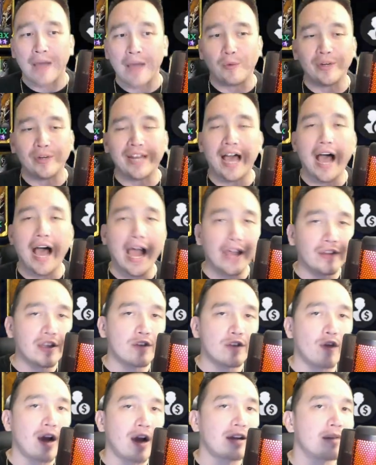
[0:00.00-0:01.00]
would highly
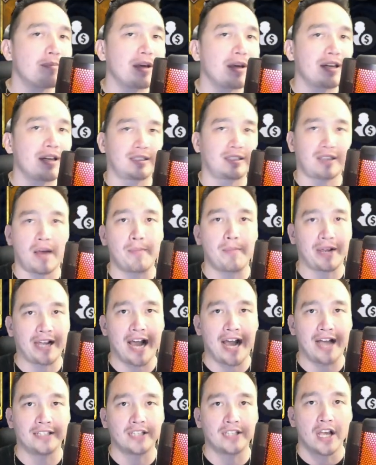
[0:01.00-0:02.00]
recommend to summon,
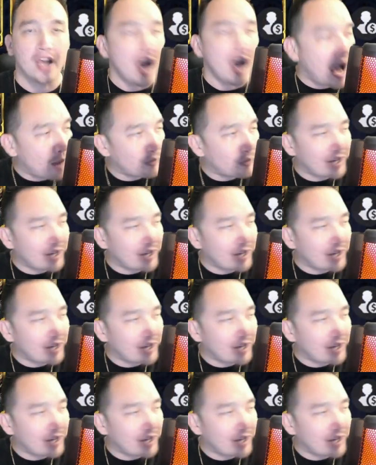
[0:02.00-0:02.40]
guys. I would